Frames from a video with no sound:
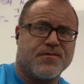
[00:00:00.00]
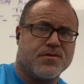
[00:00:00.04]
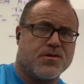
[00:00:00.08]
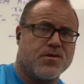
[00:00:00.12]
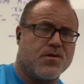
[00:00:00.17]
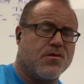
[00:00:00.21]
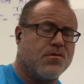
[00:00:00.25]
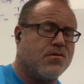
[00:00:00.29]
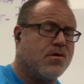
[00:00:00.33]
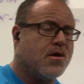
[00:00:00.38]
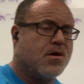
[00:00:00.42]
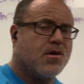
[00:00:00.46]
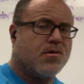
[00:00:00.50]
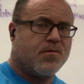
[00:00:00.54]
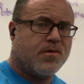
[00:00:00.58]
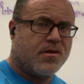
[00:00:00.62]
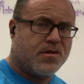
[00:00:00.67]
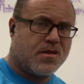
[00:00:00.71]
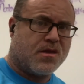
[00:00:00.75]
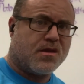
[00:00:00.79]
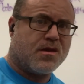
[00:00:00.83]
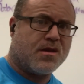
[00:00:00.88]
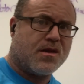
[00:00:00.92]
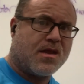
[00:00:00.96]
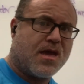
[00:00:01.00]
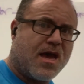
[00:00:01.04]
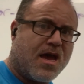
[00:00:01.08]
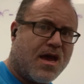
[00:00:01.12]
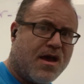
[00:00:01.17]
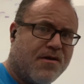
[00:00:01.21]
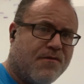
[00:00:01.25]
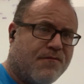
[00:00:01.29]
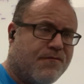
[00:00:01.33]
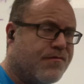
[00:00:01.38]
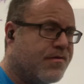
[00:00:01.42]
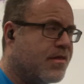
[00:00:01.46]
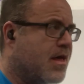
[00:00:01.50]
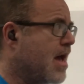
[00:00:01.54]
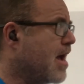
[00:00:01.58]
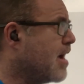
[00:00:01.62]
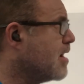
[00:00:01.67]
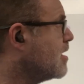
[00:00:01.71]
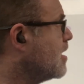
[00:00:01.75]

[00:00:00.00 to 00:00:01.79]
So we didn't have that